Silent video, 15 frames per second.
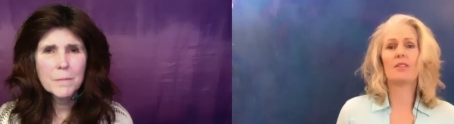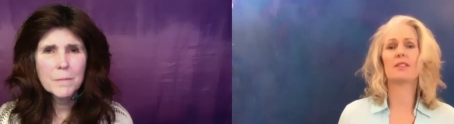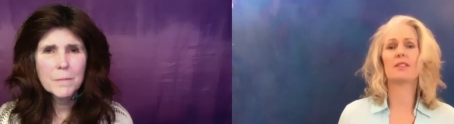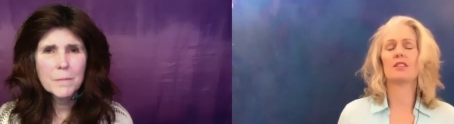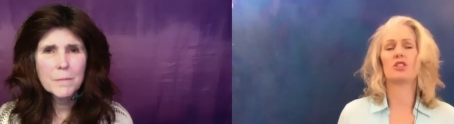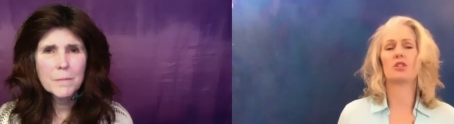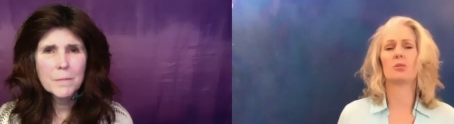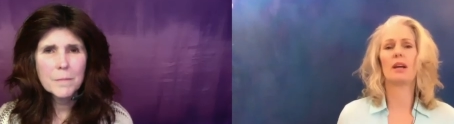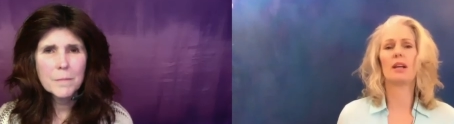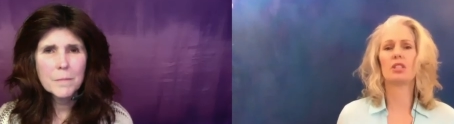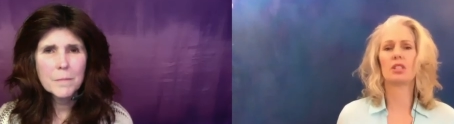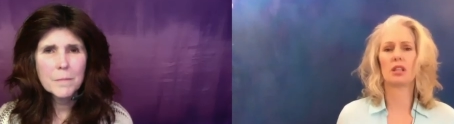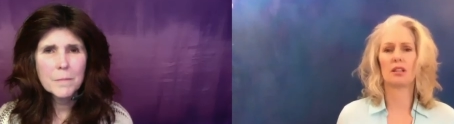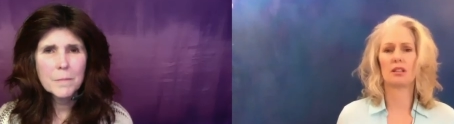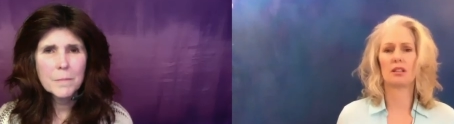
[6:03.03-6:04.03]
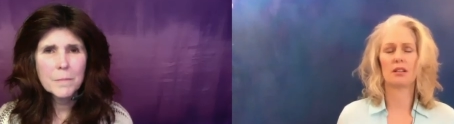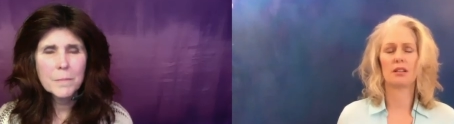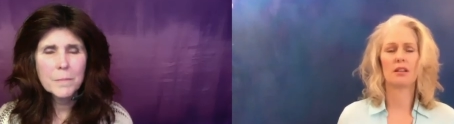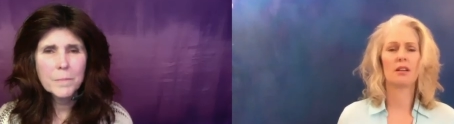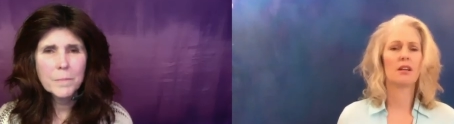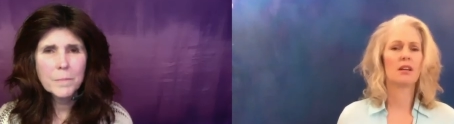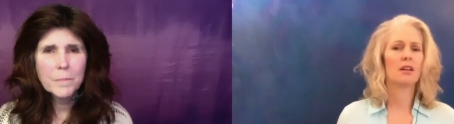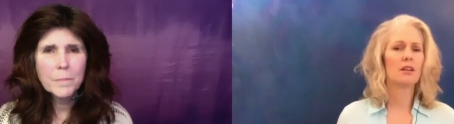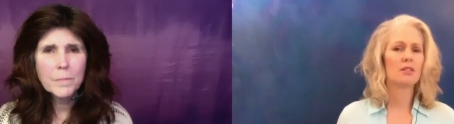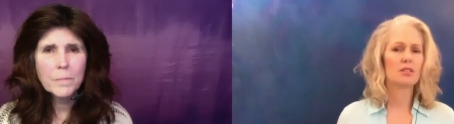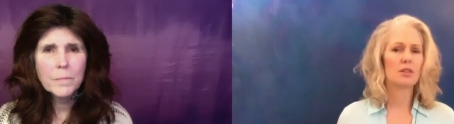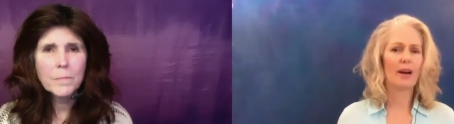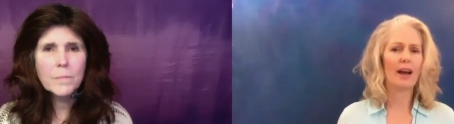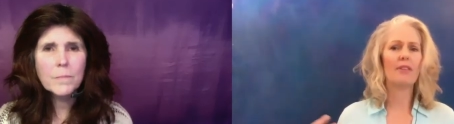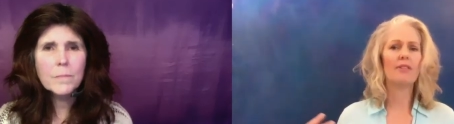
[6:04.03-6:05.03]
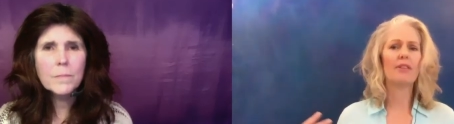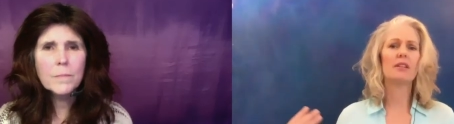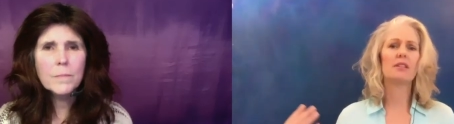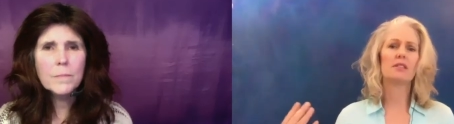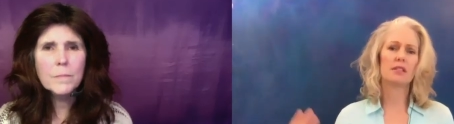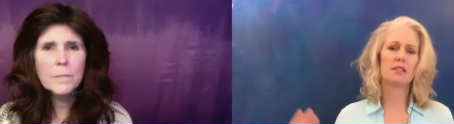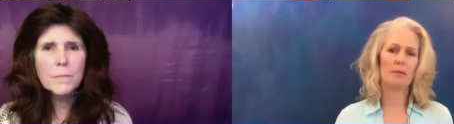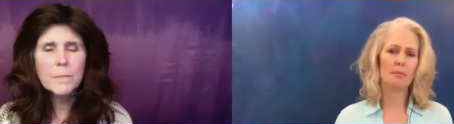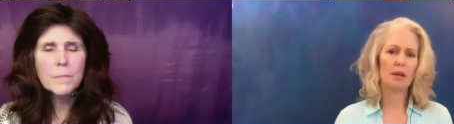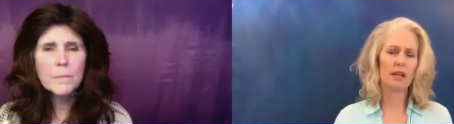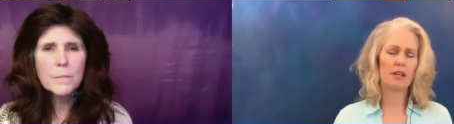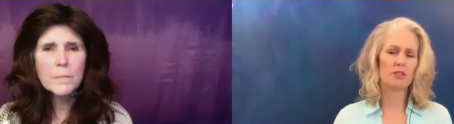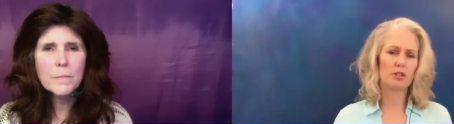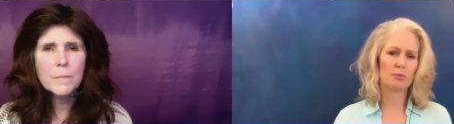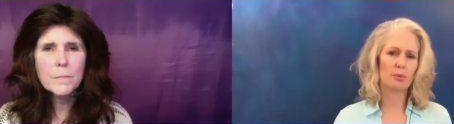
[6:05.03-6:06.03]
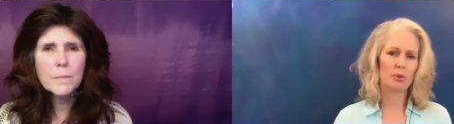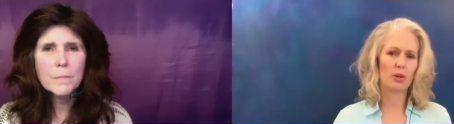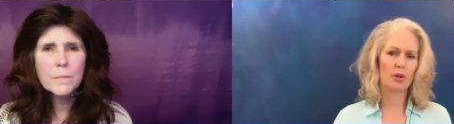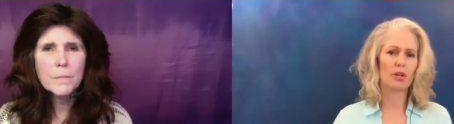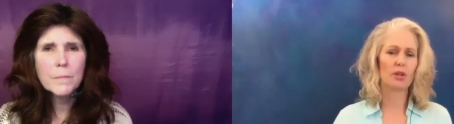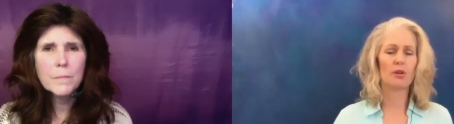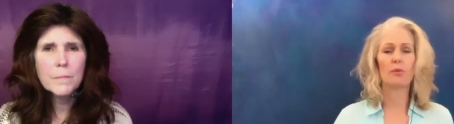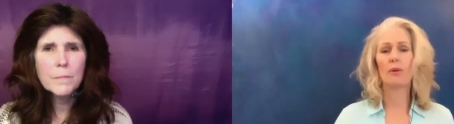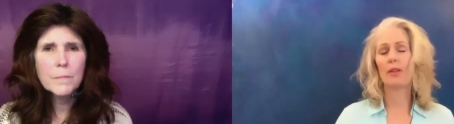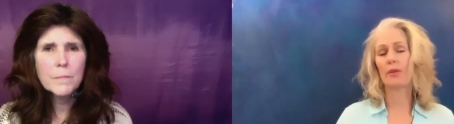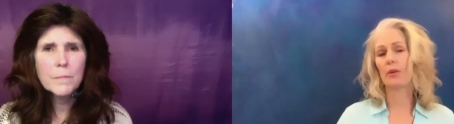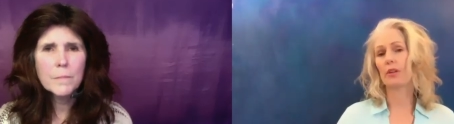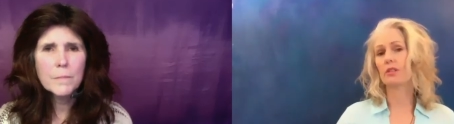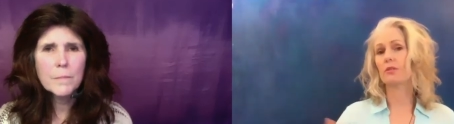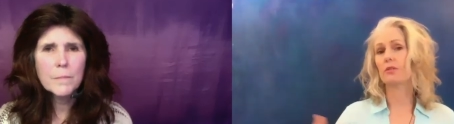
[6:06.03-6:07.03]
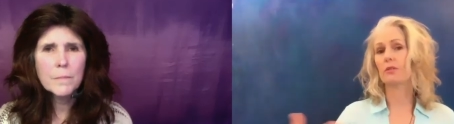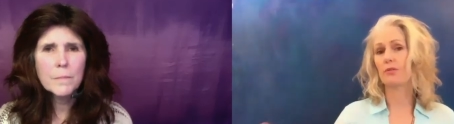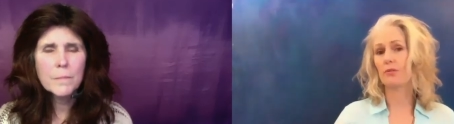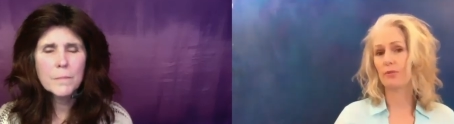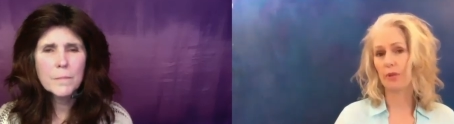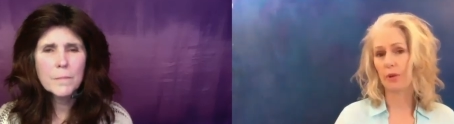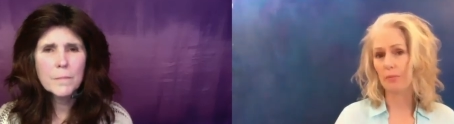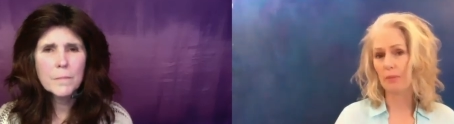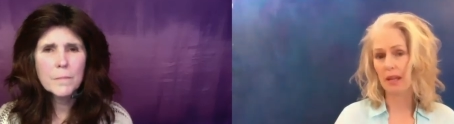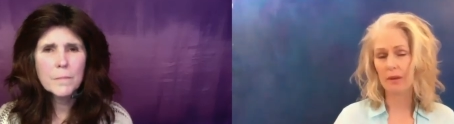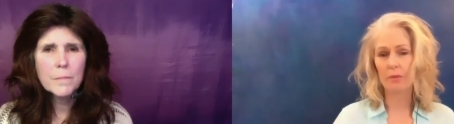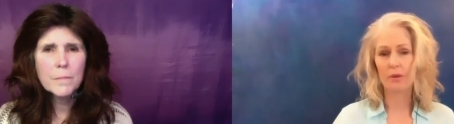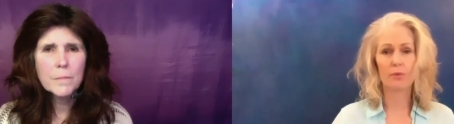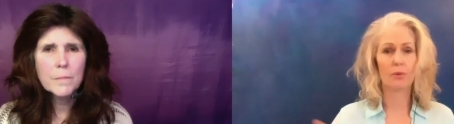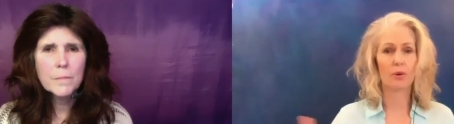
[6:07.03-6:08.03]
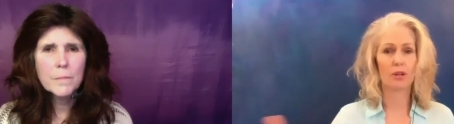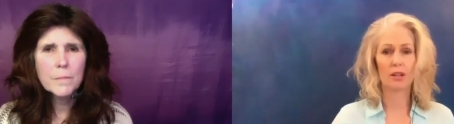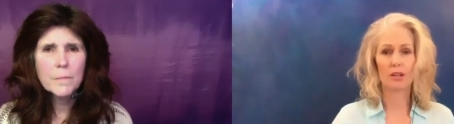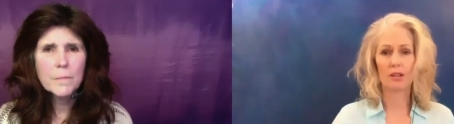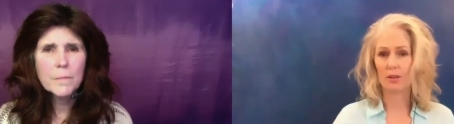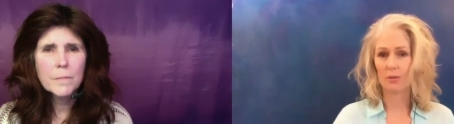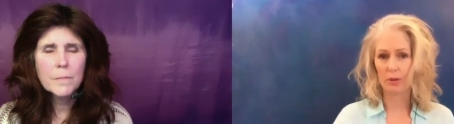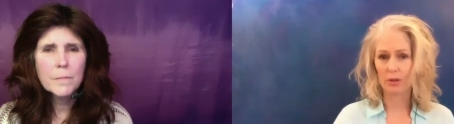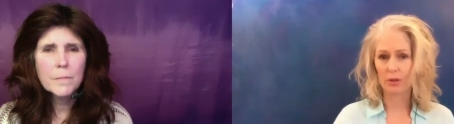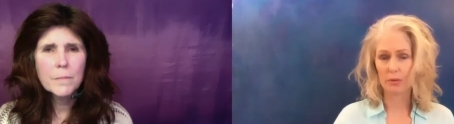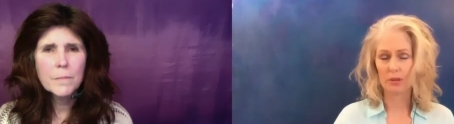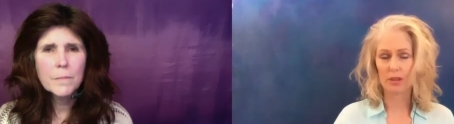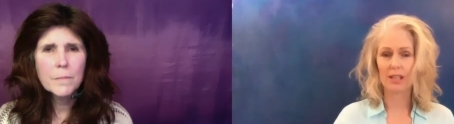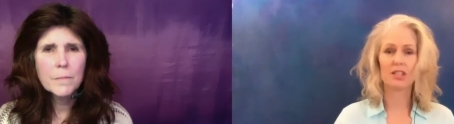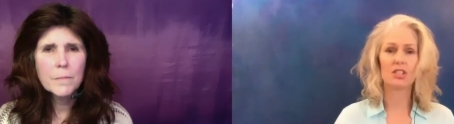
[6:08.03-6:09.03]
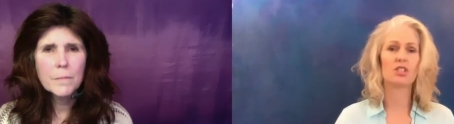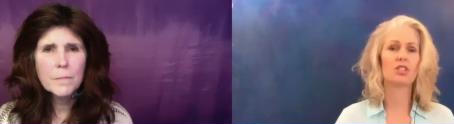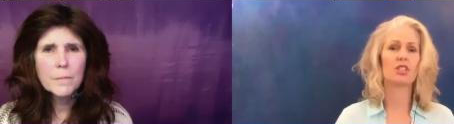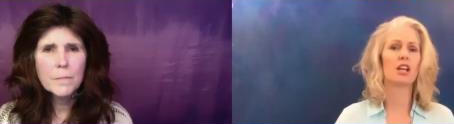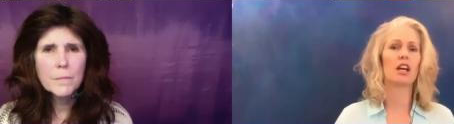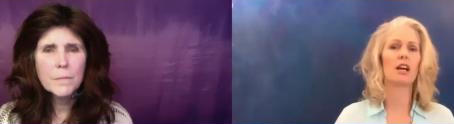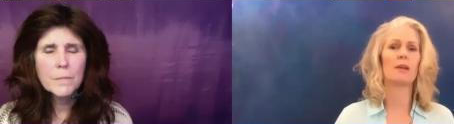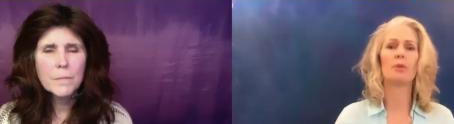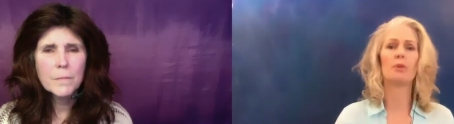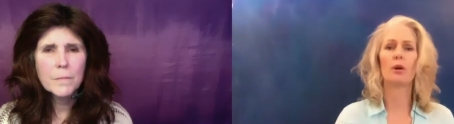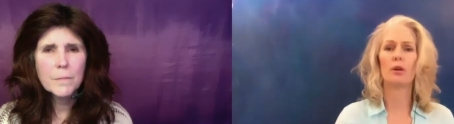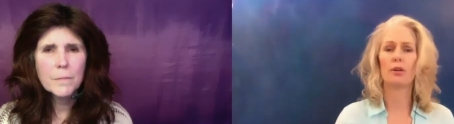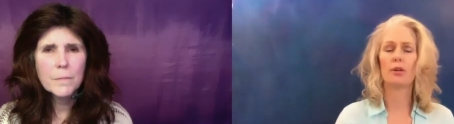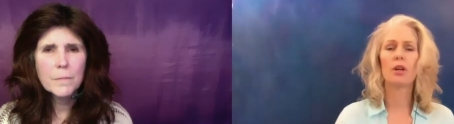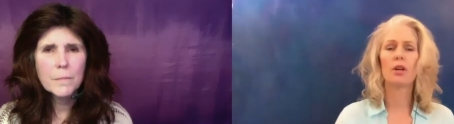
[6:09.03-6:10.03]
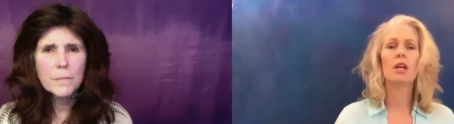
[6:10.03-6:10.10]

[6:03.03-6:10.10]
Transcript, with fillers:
Speaker 1: situation. So having somebody support you, whether it's for me with working with your relationship or